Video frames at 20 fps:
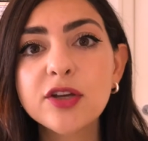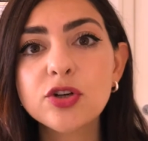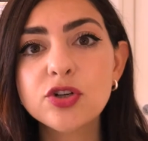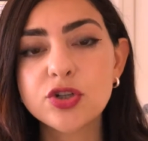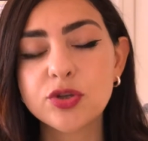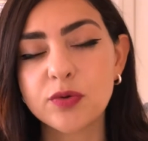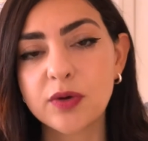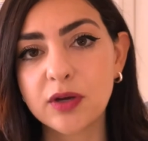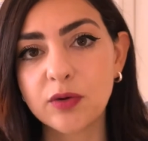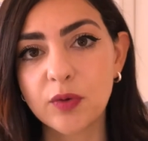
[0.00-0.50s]

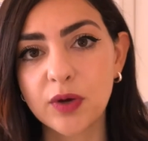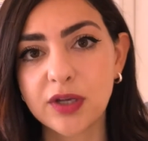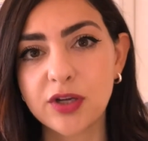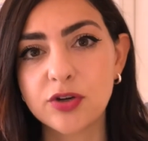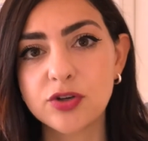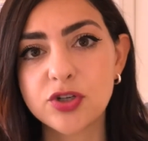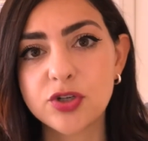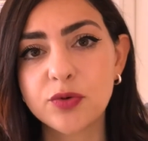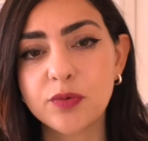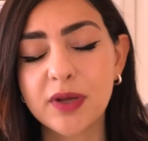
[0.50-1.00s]
doing what you're
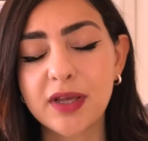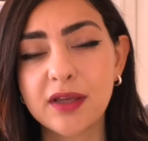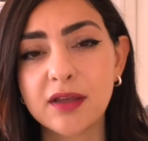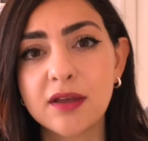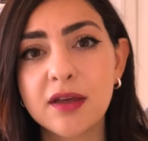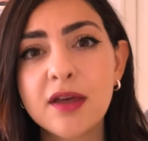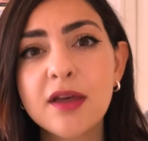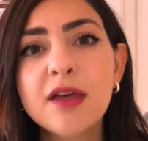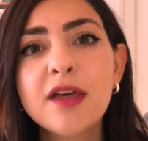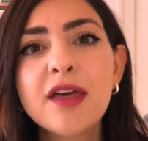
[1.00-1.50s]
doing,
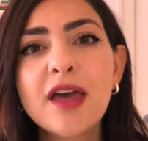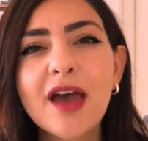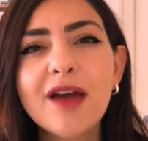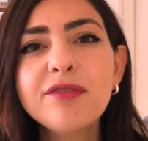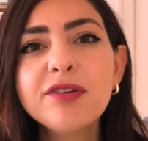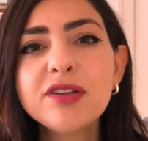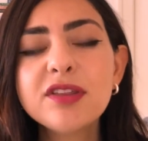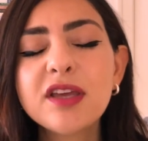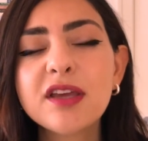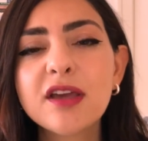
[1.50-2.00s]

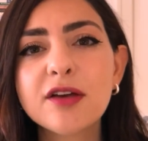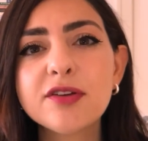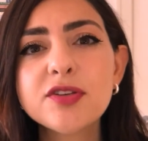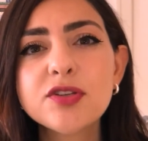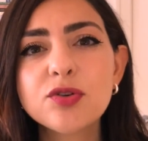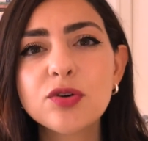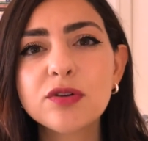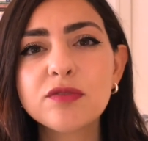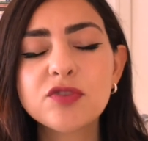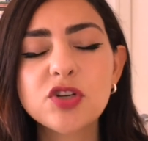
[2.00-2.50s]
everything else
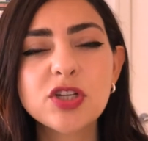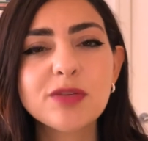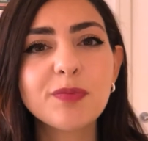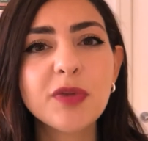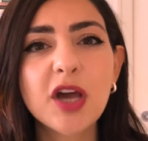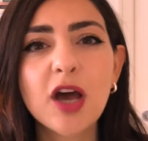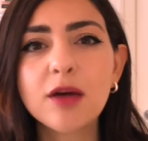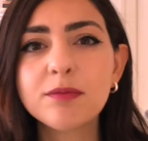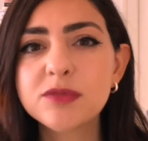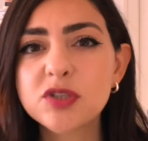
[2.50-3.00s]
sort of just
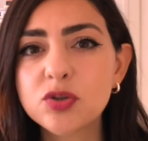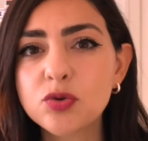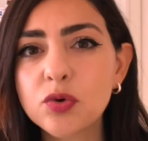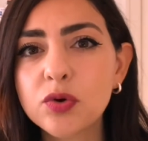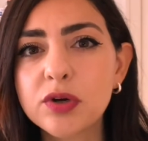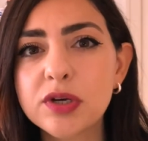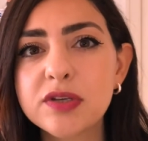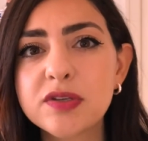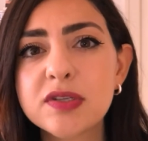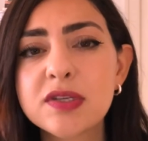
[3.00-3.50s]
becomes
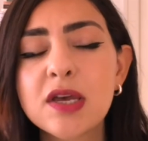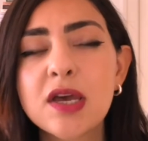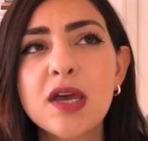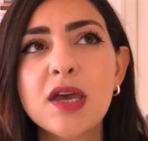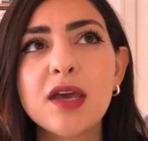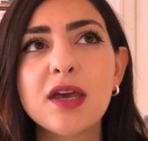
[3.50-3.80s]
noise.